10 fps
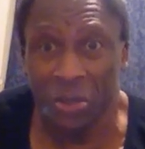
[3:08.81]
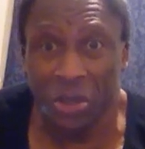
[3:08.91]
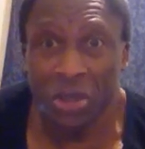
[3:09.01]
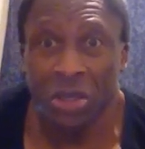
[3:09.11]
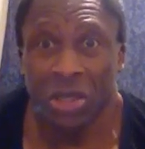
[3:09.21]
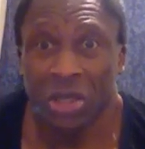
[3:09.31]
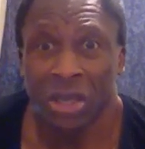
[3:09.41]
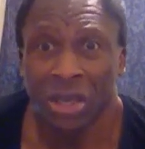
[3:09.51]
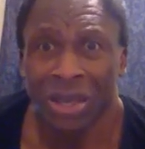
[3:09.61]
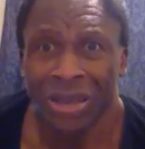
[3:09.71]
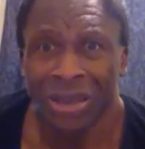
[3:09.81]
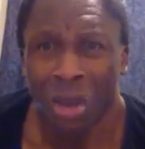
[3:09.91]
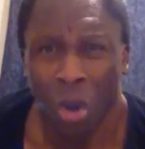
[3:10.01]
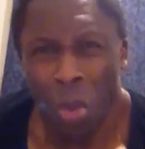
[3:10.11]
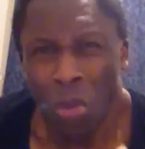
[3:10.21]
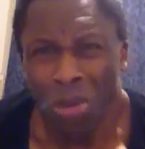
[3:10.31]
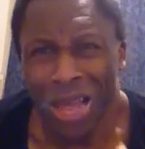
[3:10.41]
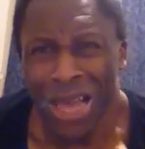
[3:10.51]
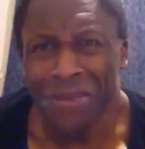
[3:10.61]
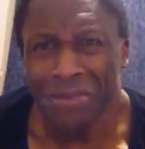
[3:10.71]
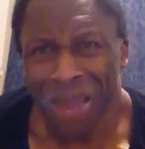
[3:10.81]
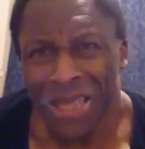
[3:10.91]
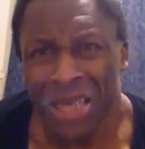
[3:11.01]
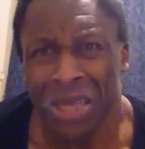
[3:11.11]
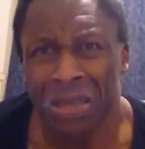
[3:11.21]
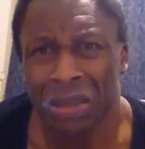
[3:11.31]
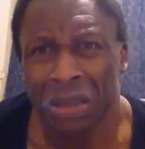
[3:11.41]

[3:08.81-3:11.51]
because all lives matter.